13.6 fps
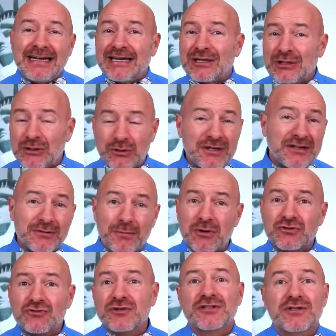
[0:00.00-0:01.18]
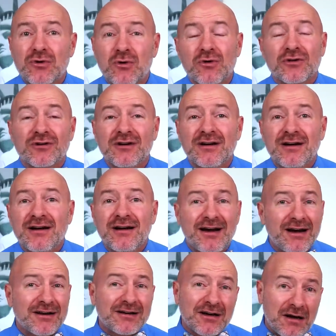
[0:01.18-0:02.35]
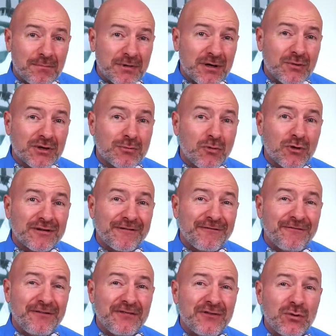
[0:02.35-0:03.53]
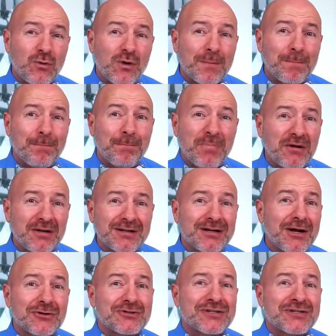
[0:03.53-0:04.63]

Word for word: including the most recent quarter a company with more than $51 billion